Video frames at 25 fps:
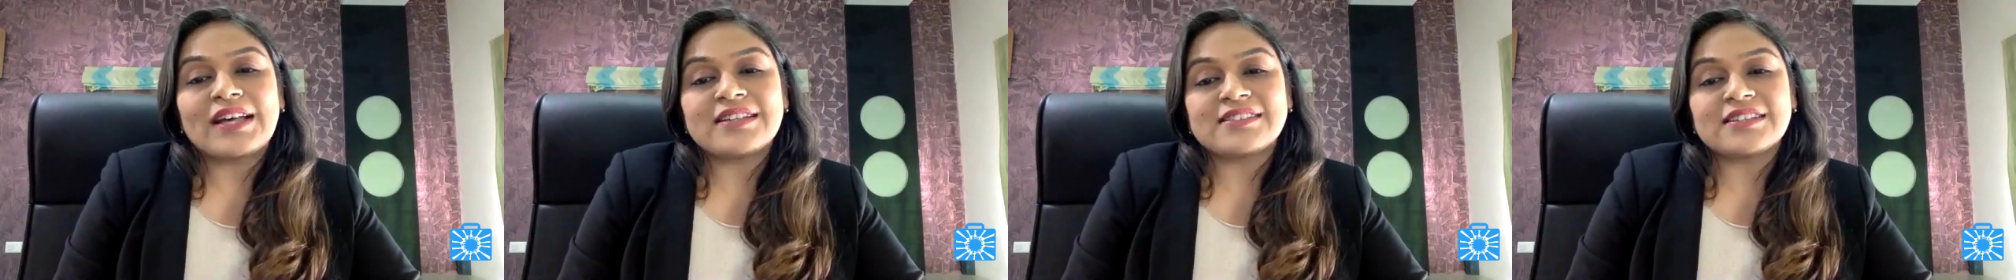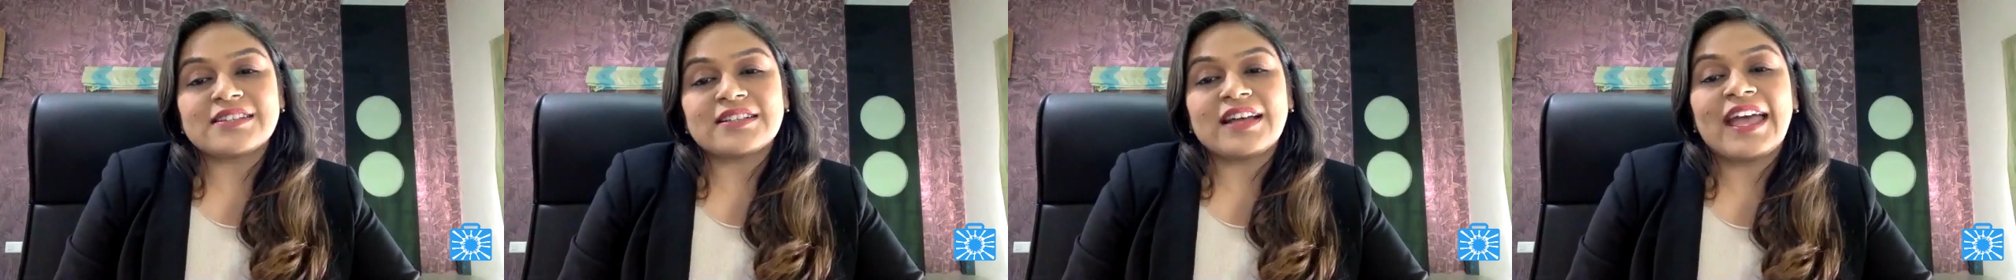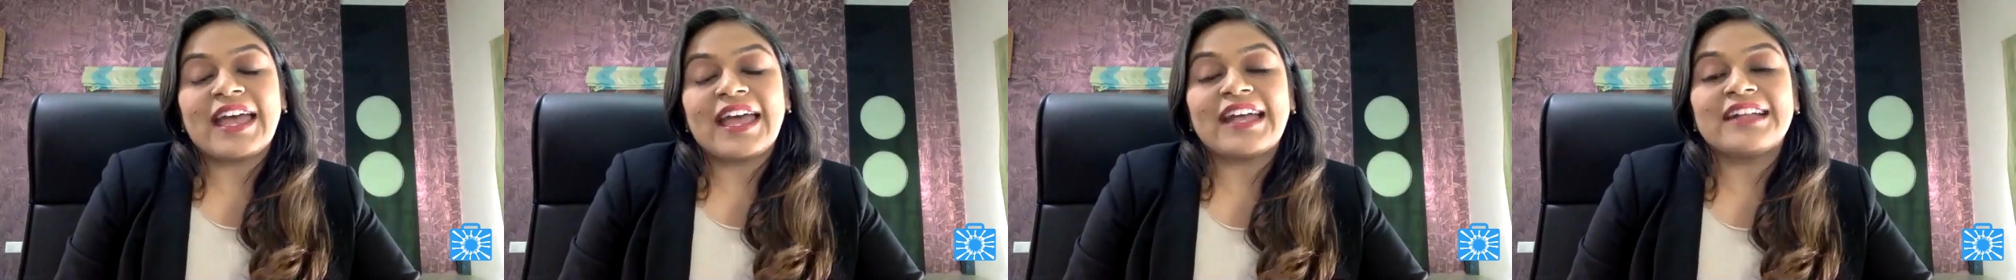as
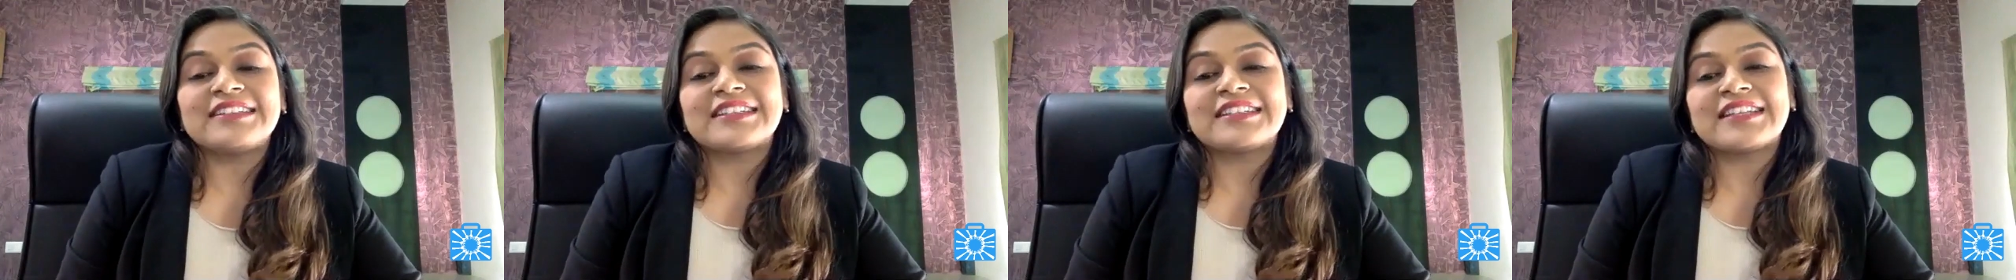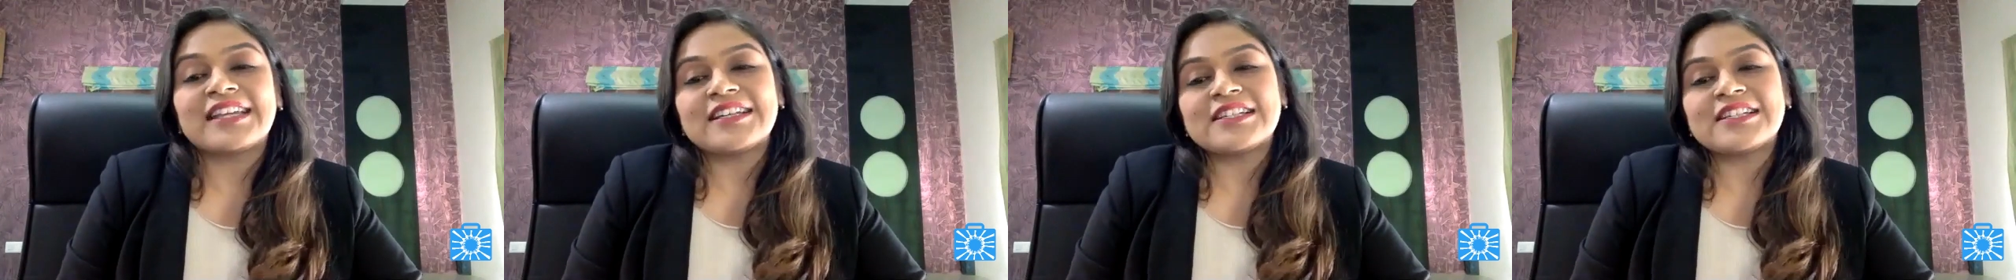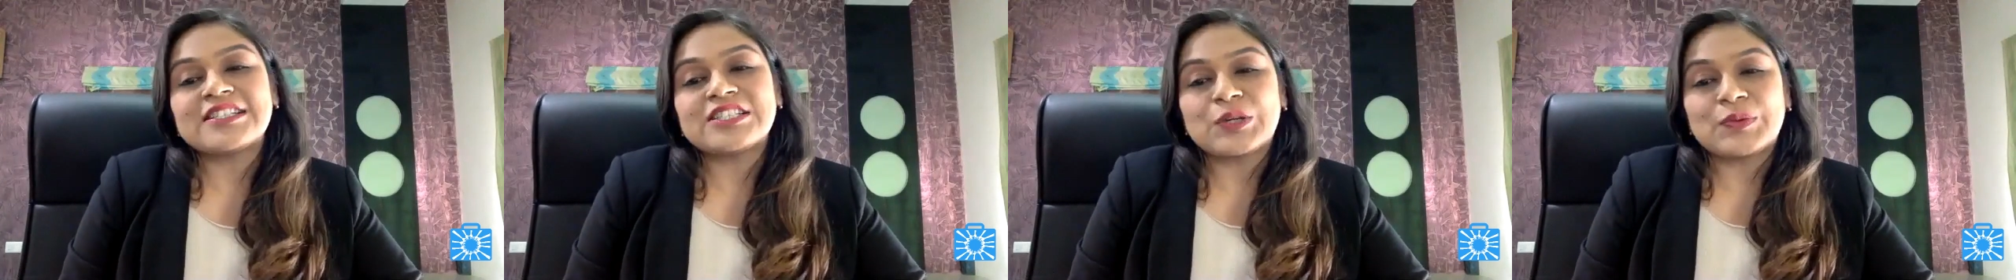a
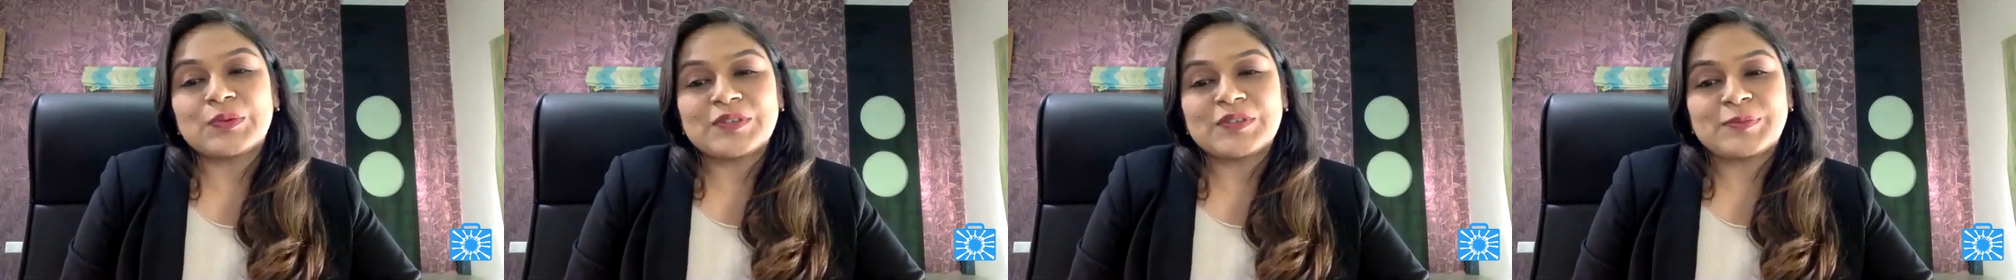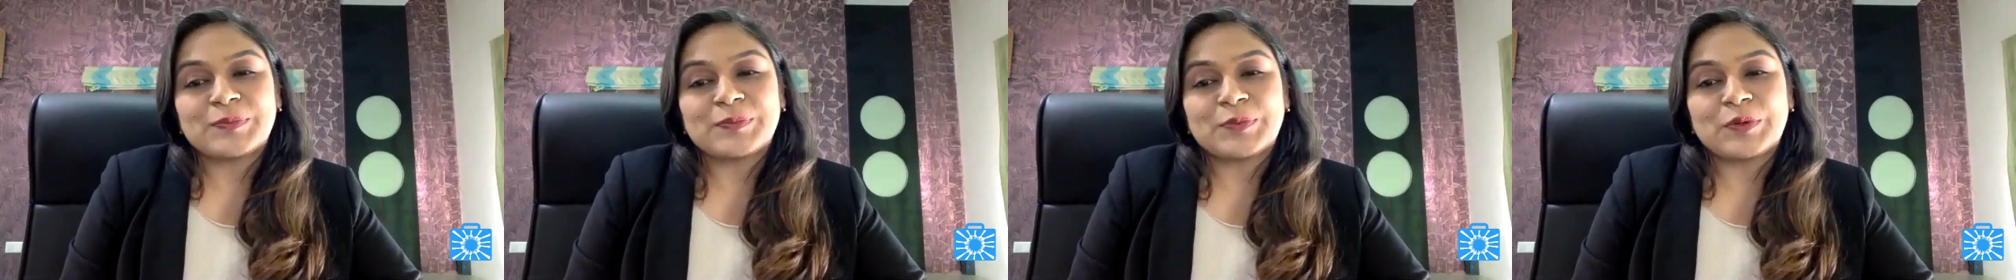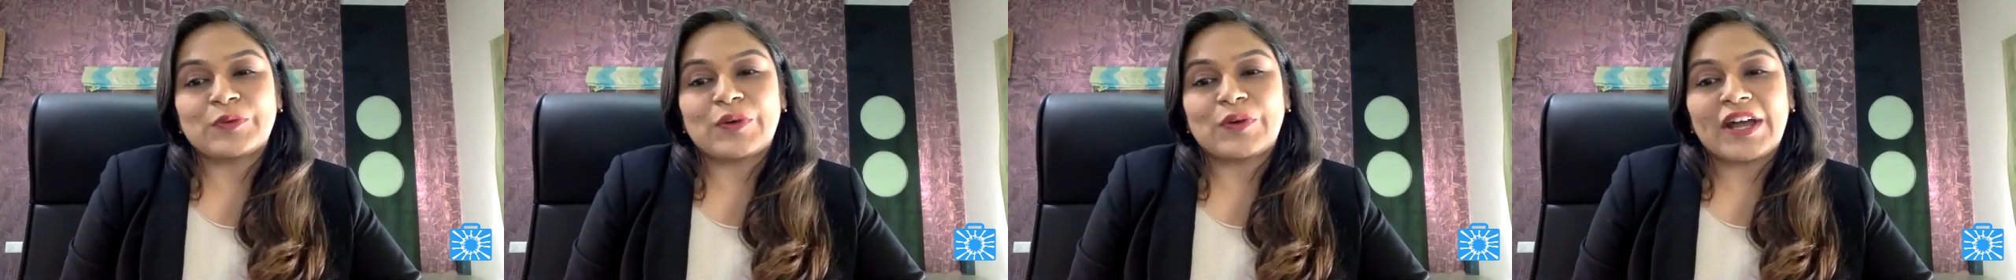healthcare
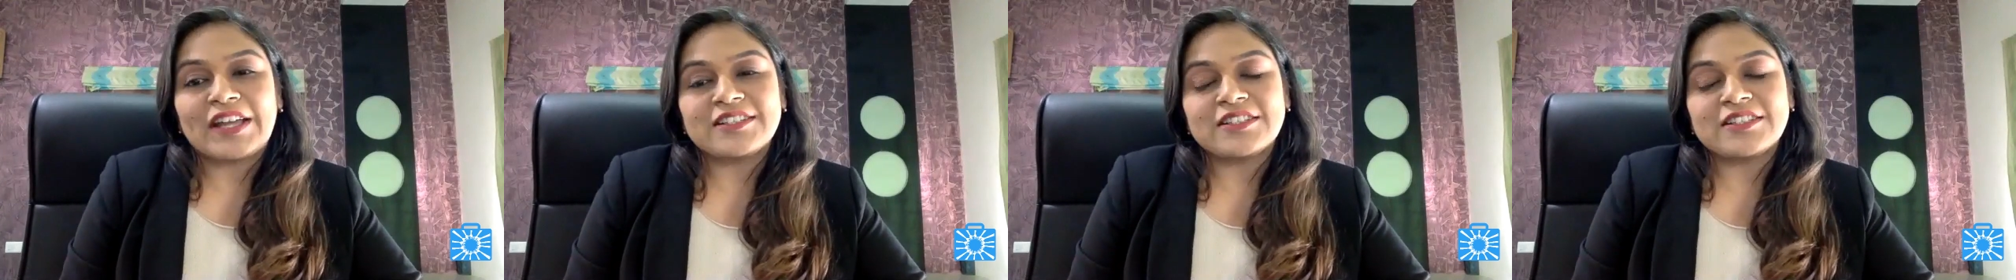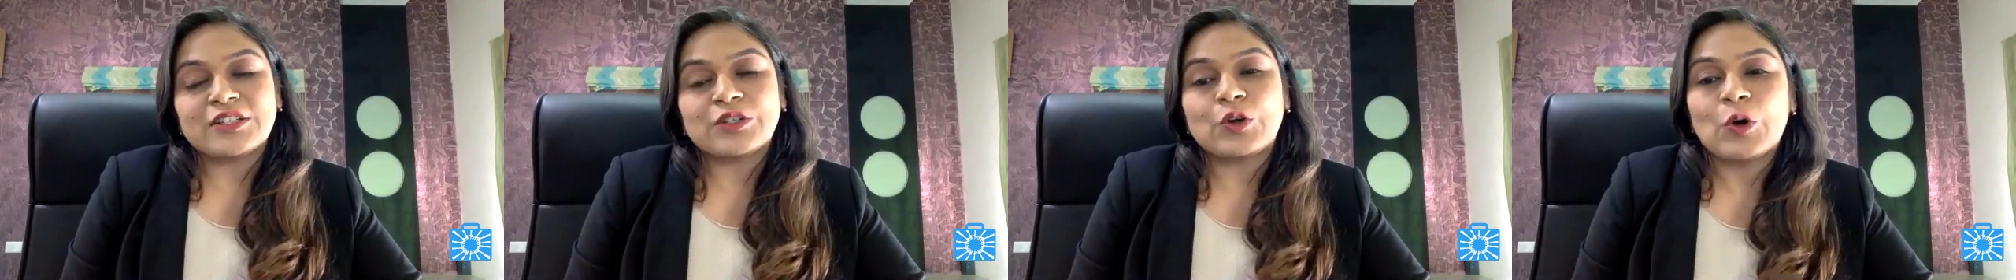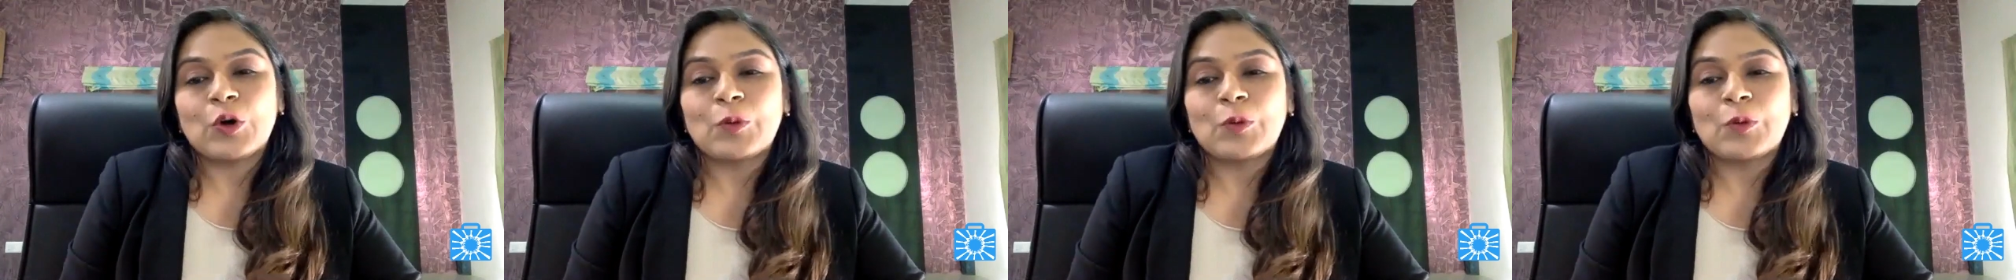service provider